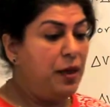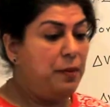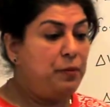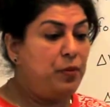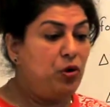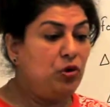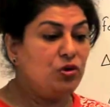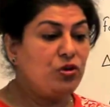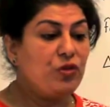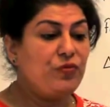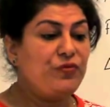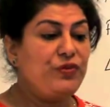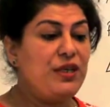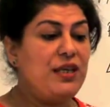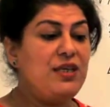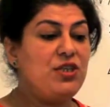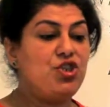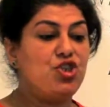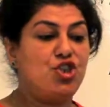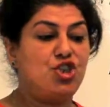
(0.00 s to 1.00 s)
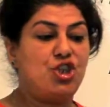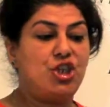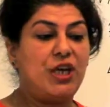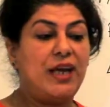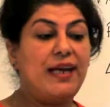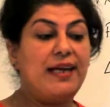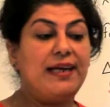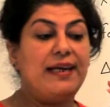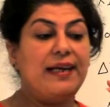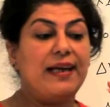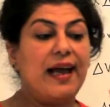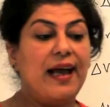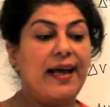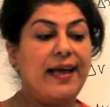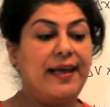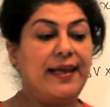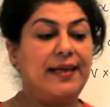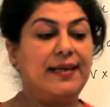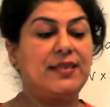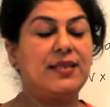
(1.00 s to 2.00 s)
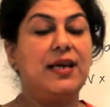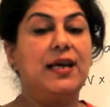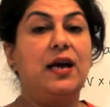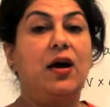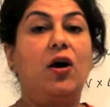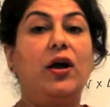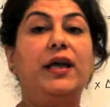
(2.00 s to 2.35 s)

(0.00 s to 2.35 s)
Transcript: Both of these shed light